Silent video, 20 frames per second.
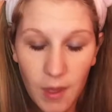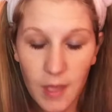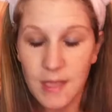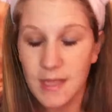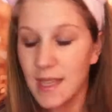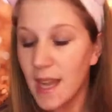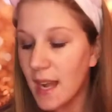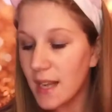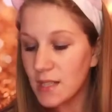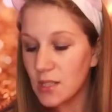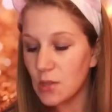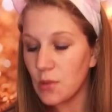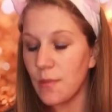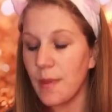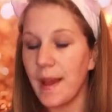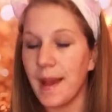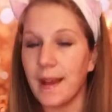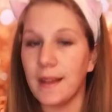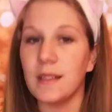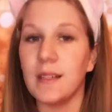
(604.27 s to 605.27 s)
It's not too
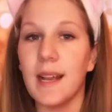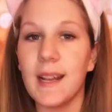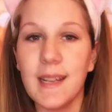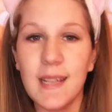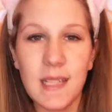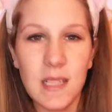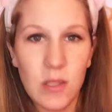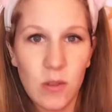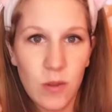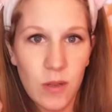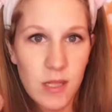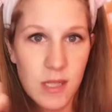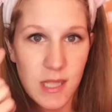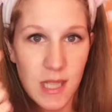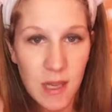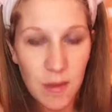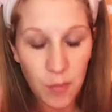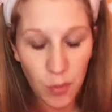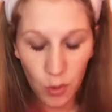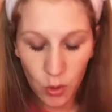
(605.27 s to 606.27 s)
bad. I didn't do a
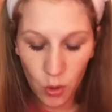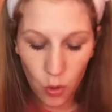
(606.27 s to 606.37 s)
deeper